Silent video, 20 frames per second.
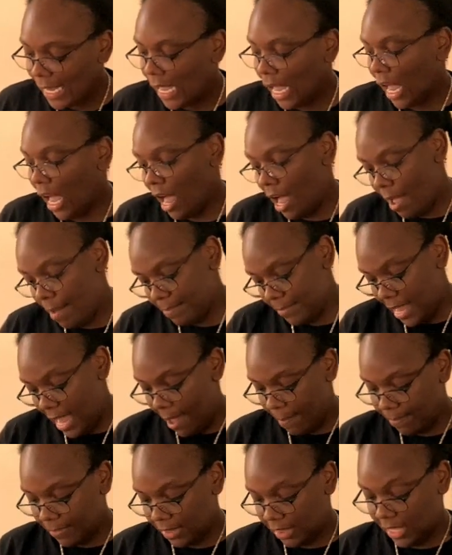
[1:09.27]
Um,
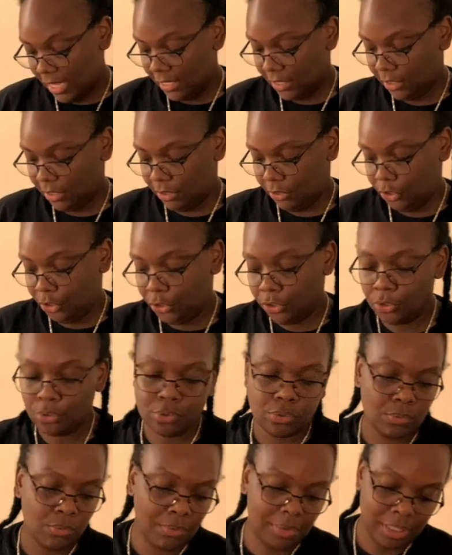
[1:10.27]
yeah, this
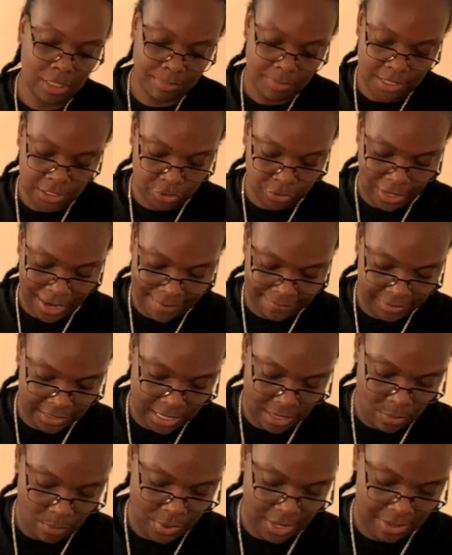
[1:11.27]
too will be
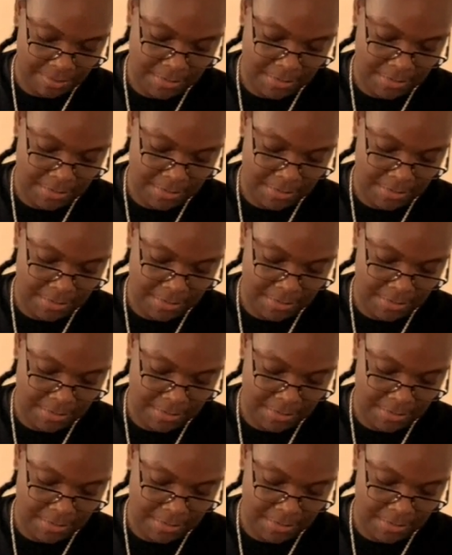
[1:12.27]
traveling with